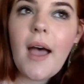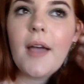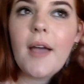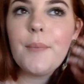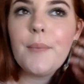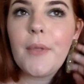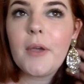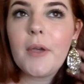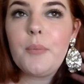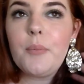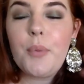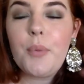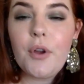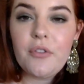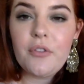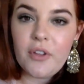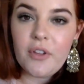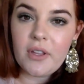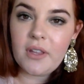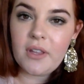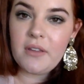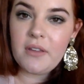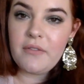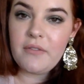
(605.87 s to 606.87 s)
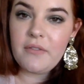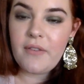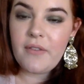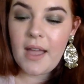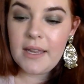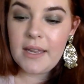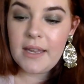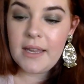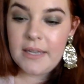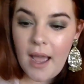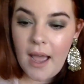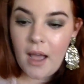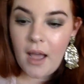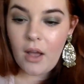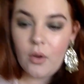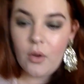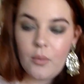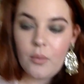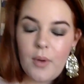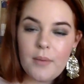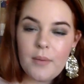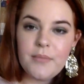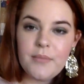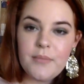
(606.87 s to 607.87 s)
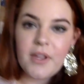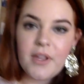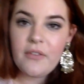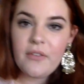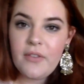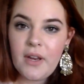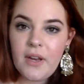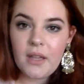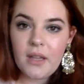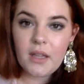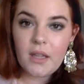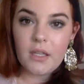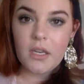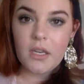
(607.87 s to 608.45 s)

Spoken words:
I'm like perfectly fine now. I'm definitely